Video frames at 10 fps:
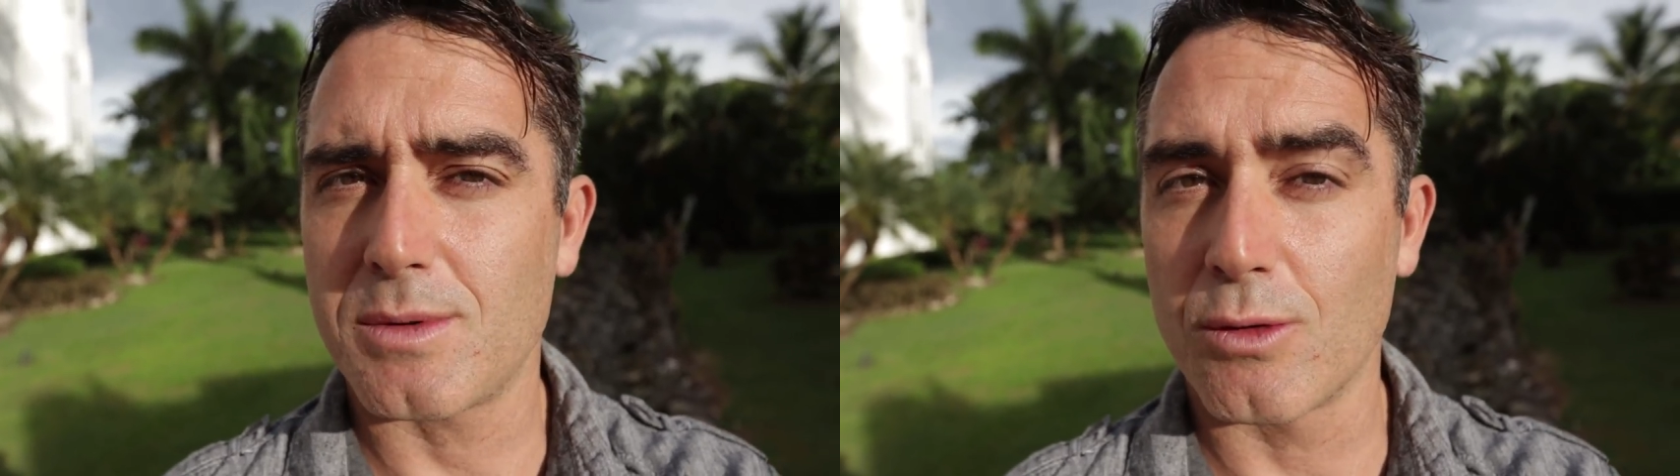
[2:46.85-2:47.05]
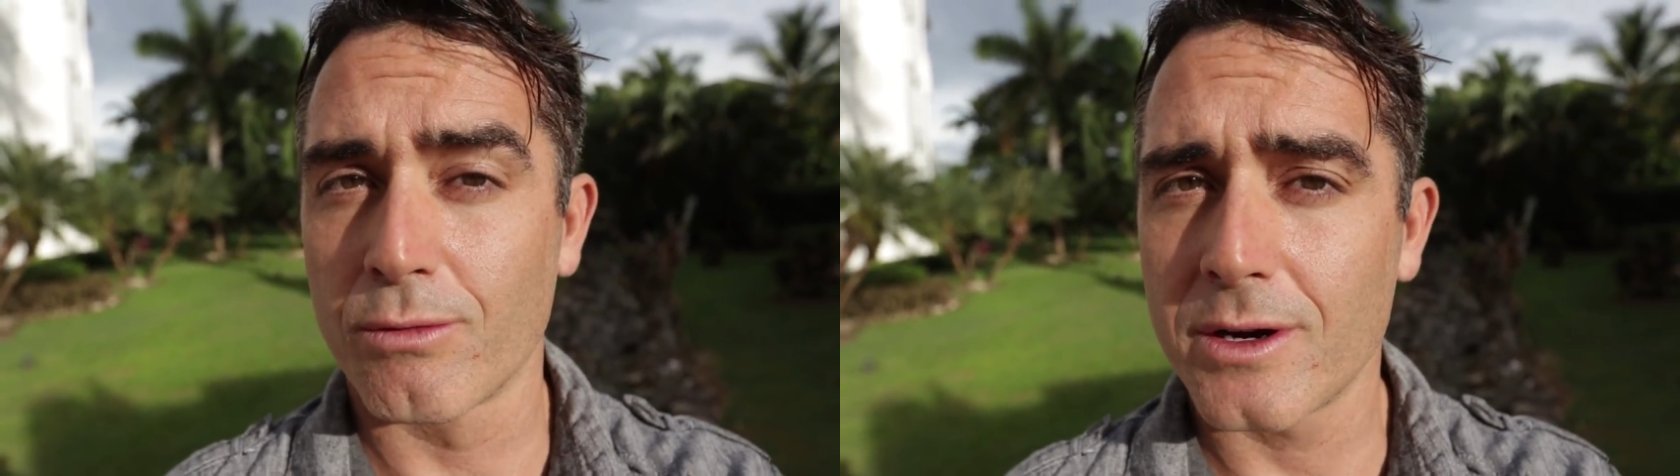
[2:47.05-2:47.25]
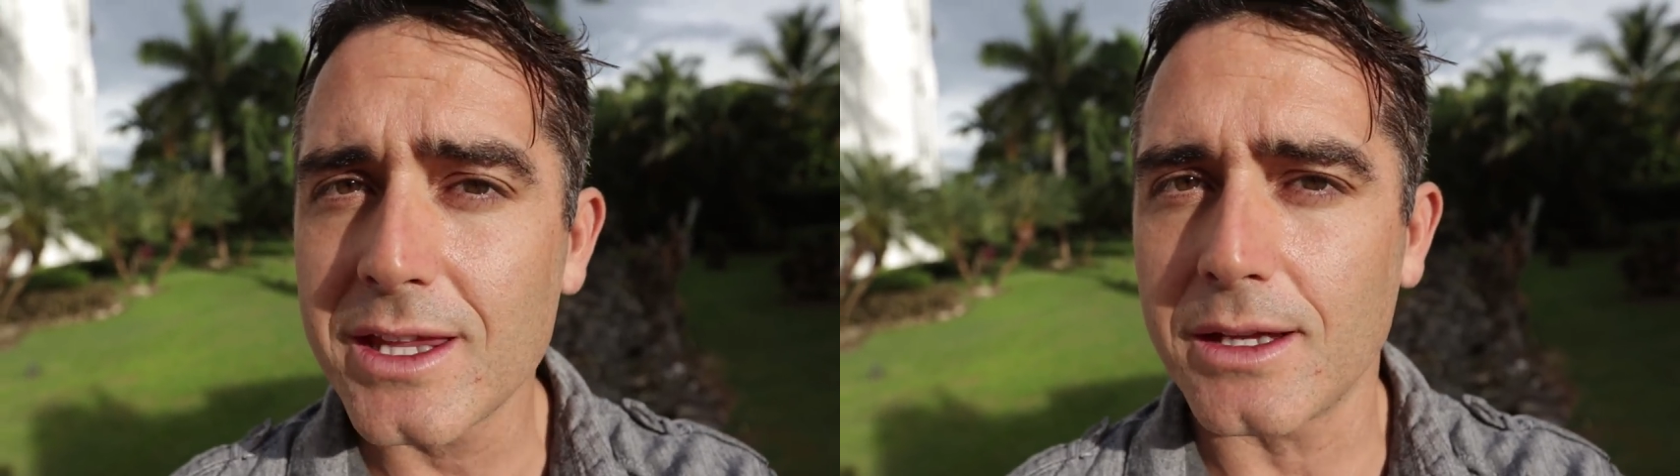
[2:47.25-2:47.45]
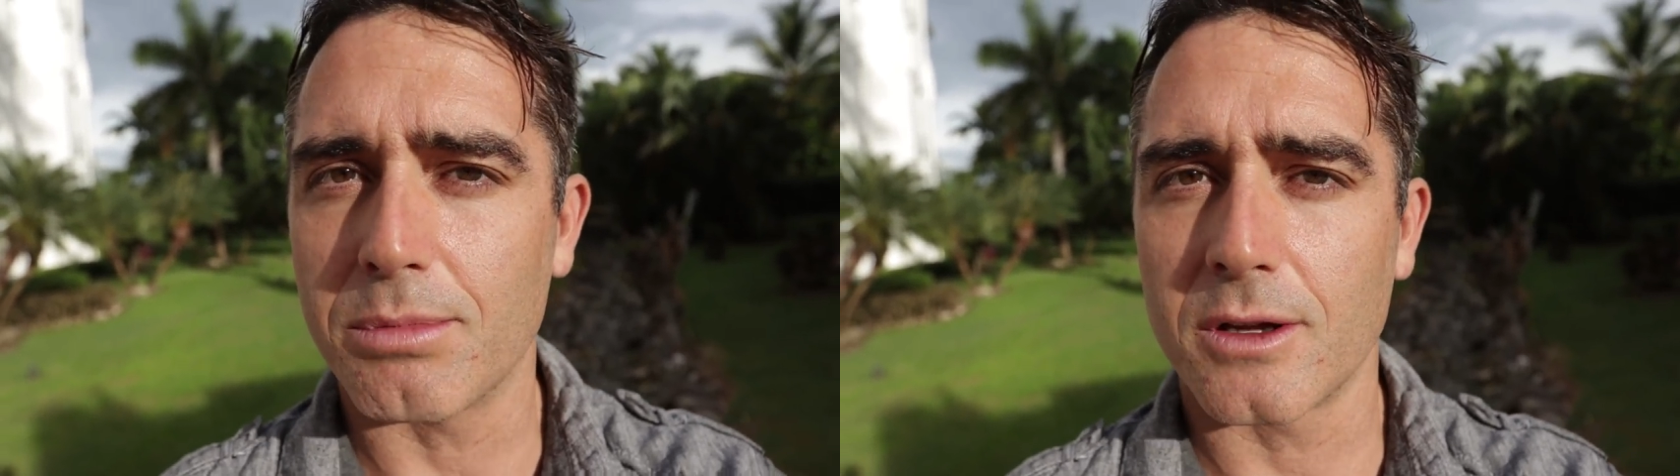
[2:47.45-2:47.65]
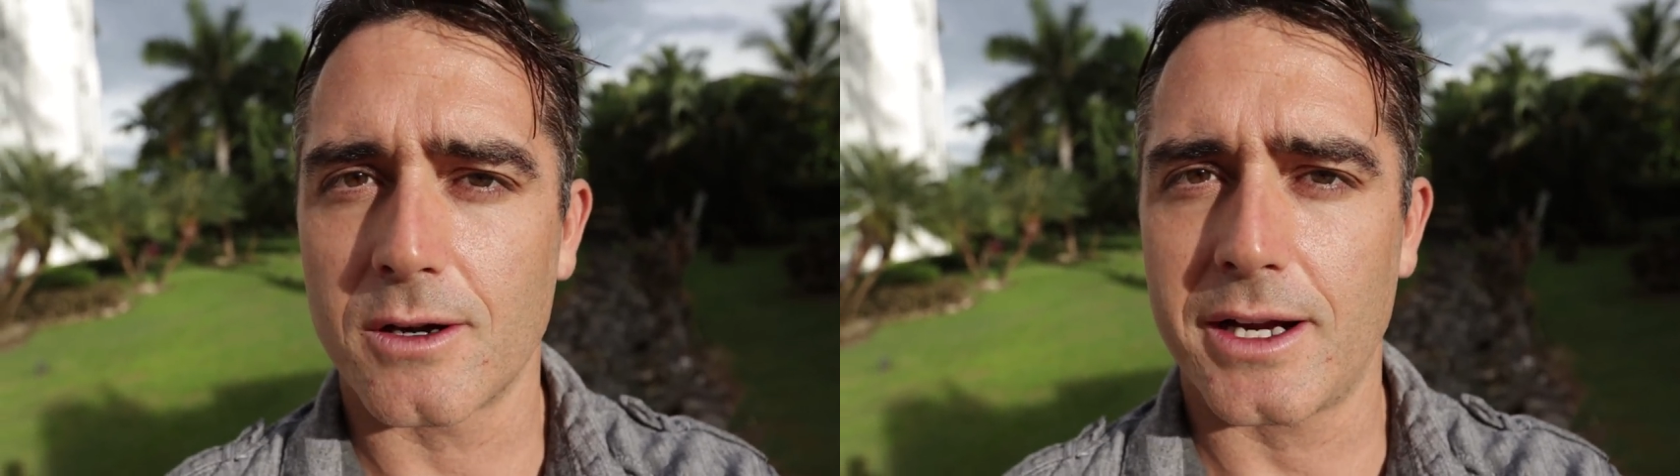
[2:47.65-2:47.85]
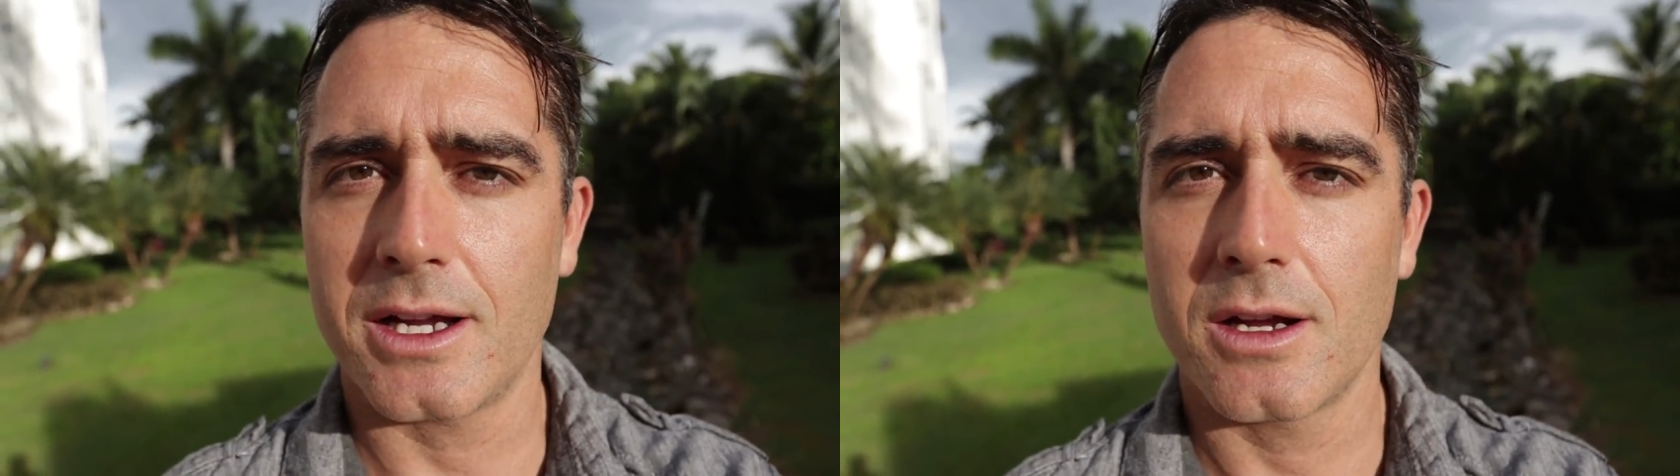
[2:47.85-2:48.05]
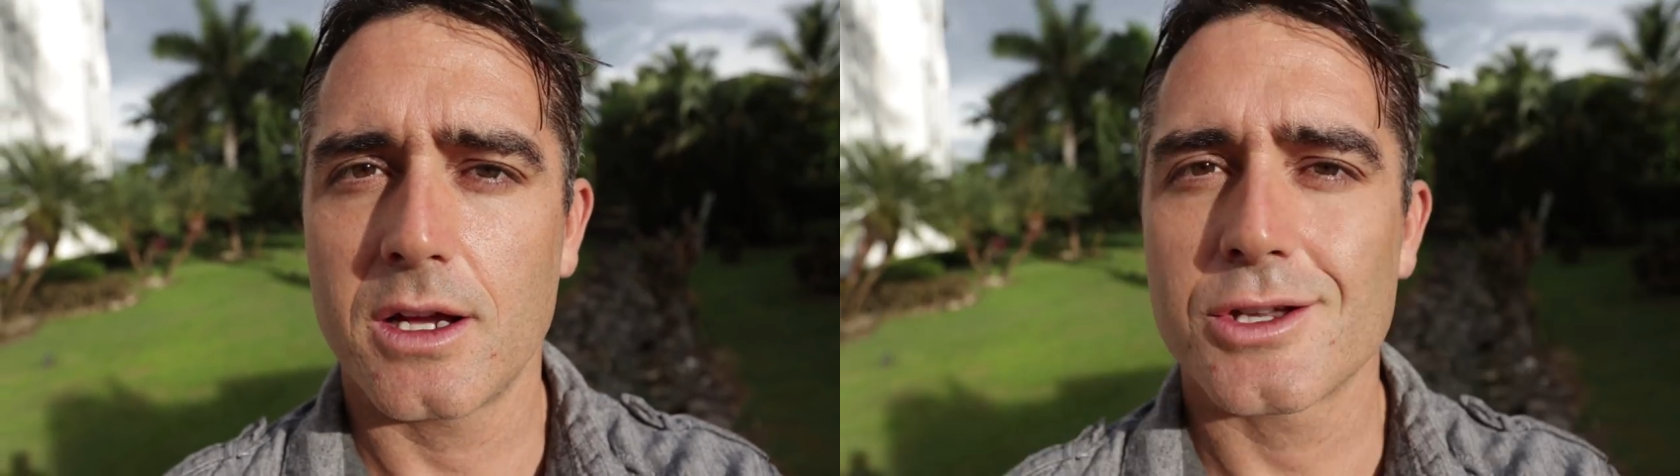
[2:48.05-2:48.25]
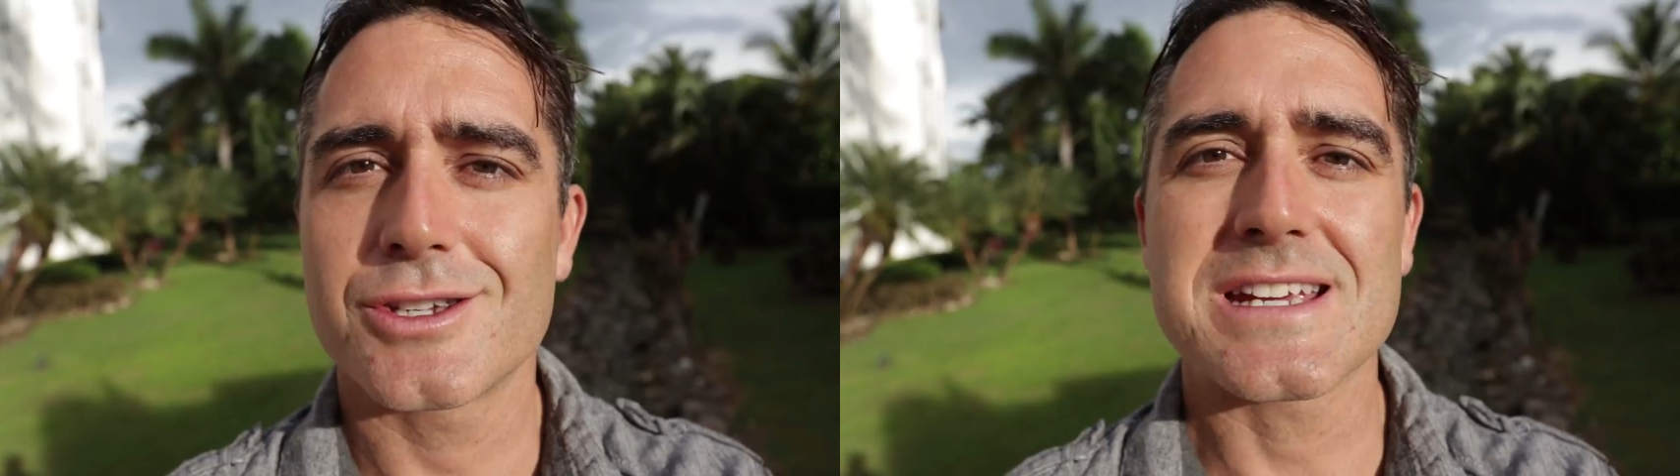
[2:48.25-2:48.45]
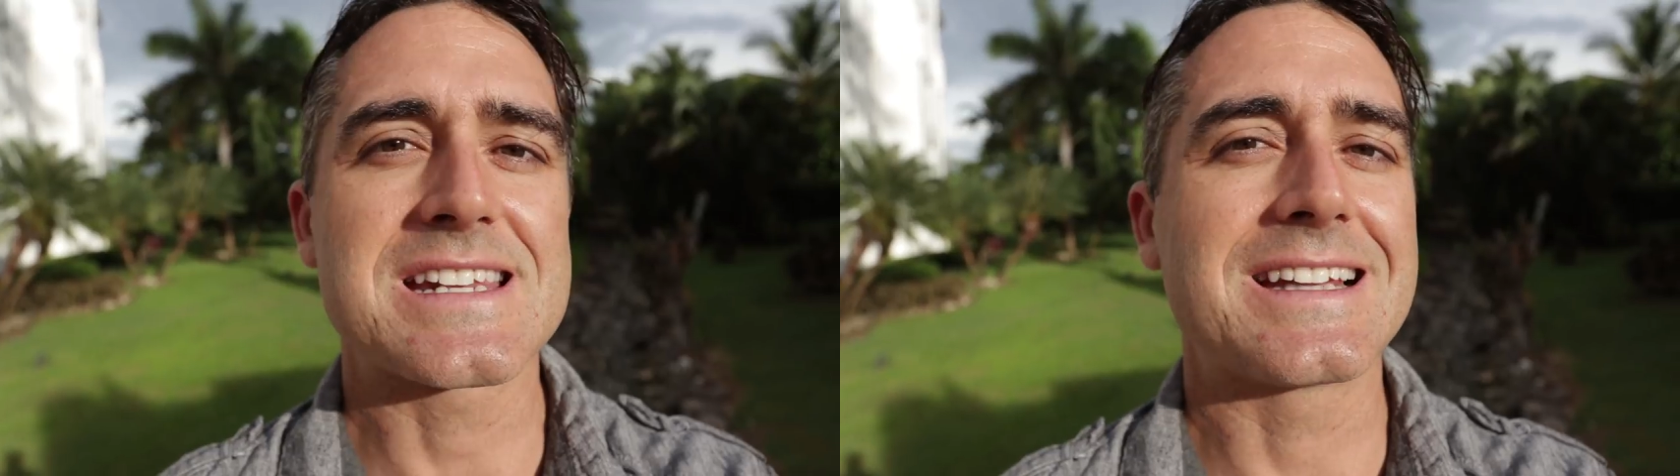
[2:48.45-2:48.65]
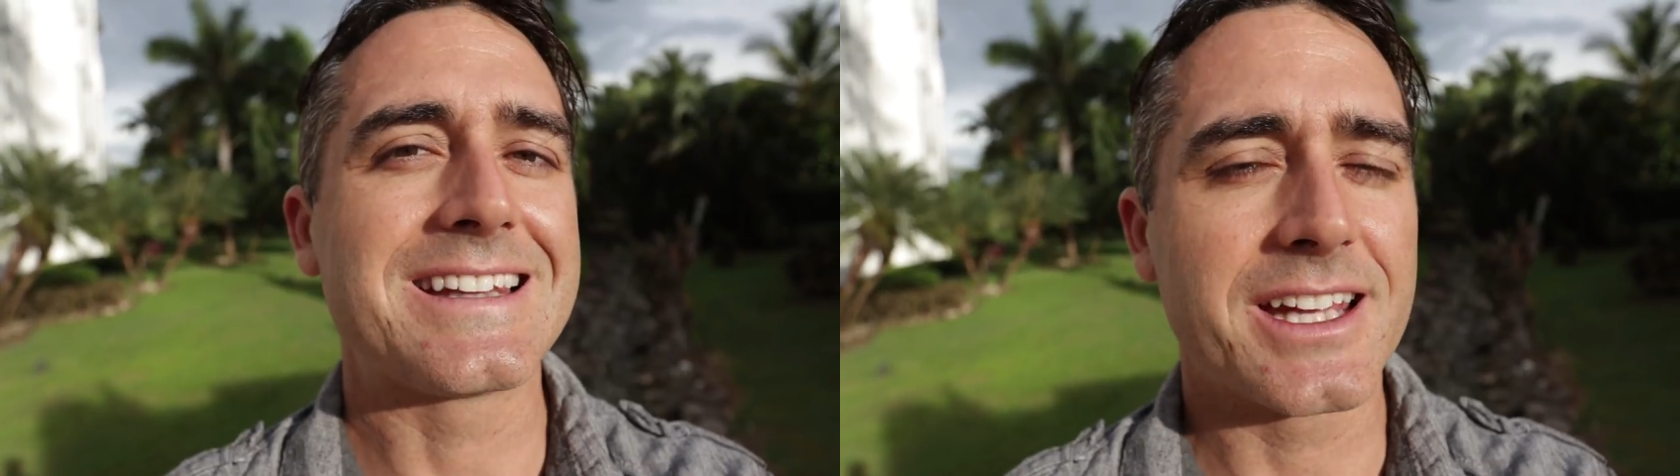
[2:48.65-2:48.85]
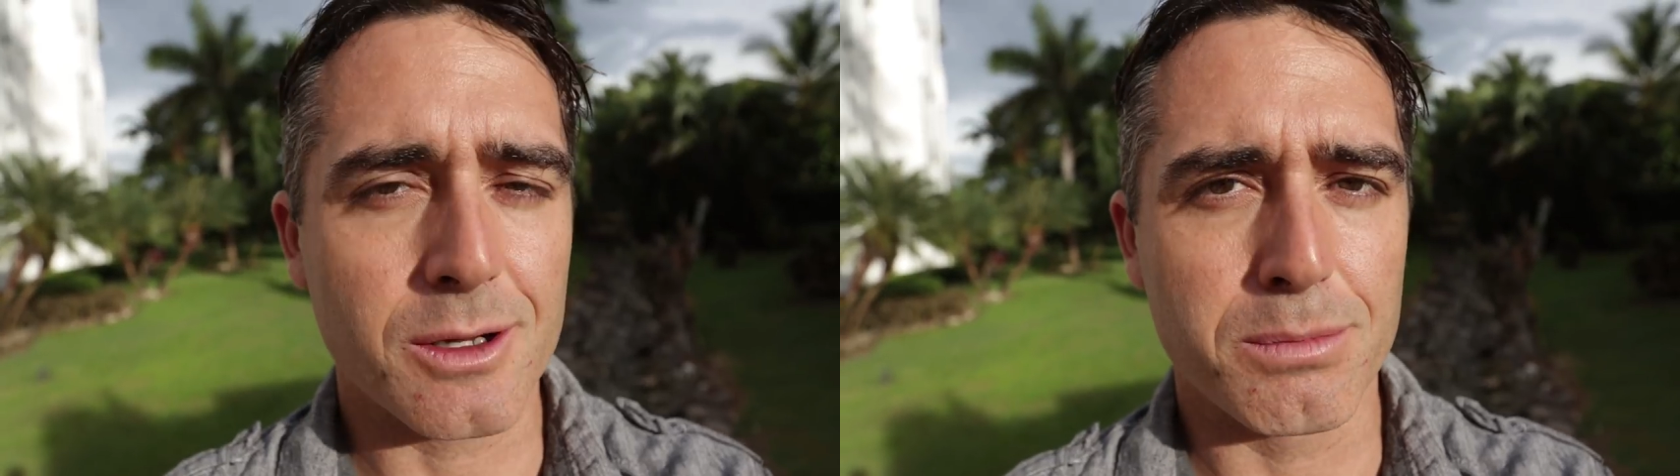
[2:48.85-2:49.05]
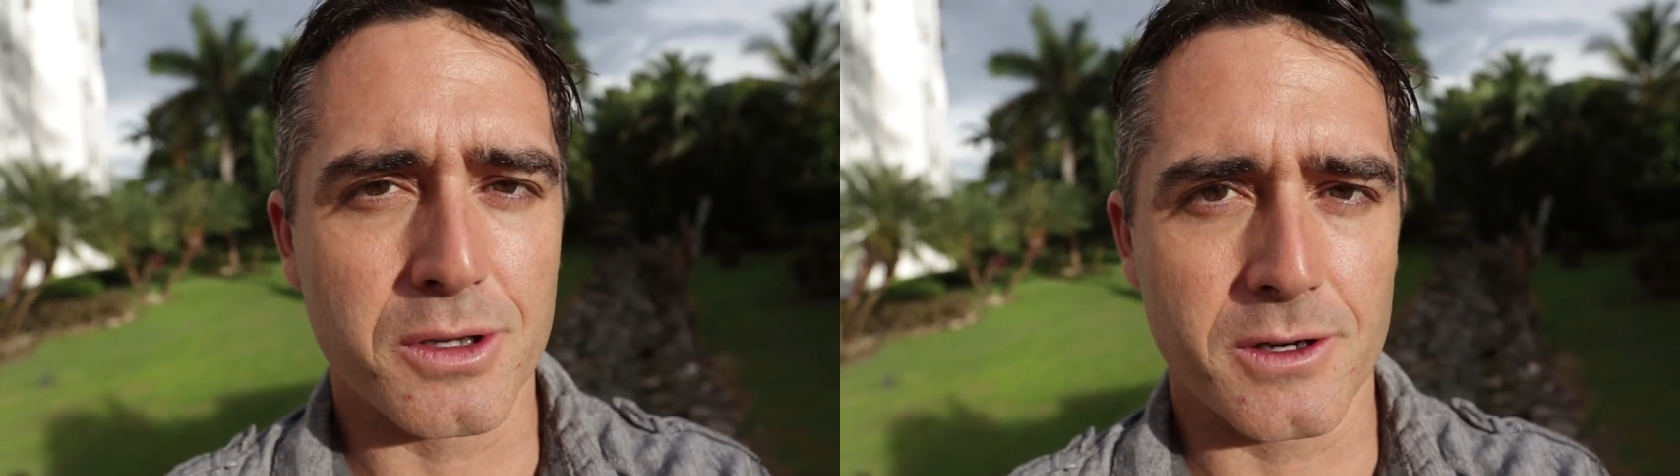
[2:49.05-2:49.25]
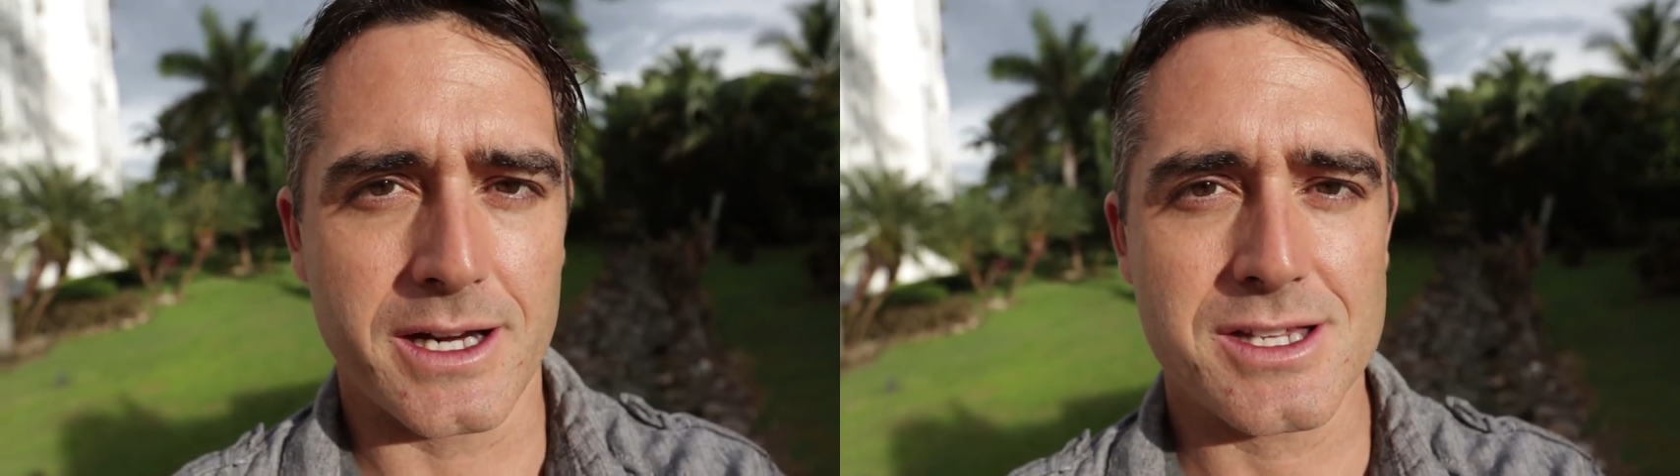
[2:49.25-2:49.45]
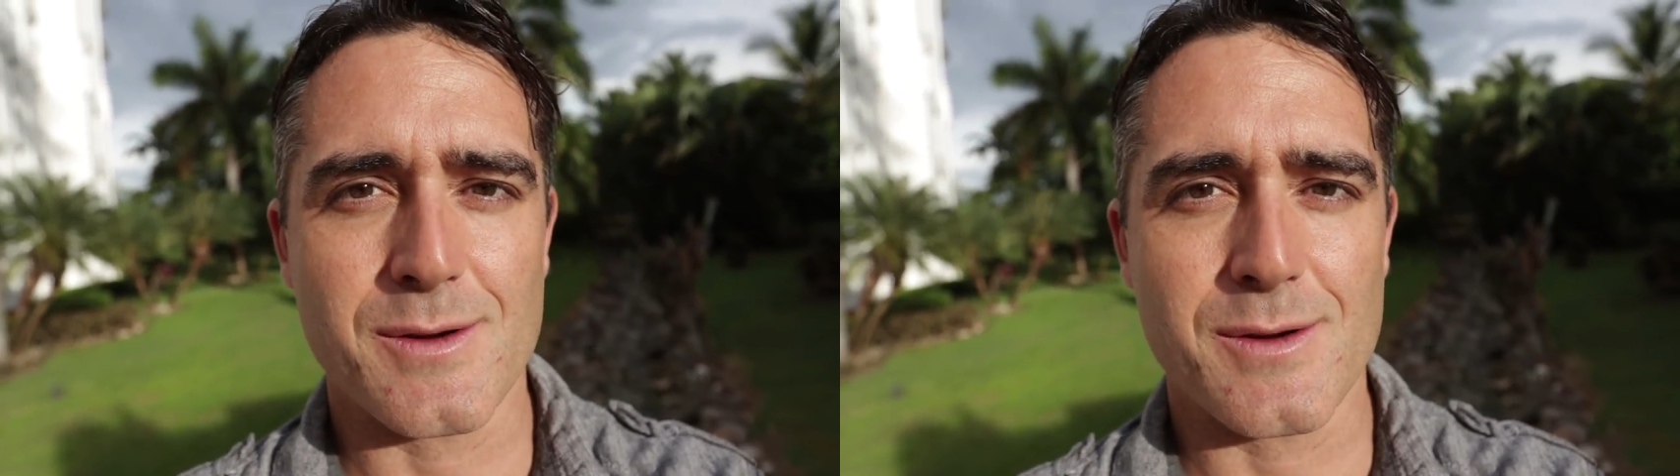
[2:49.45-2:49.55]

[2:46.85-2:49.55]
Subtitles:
to be really blurry, just a little blurry.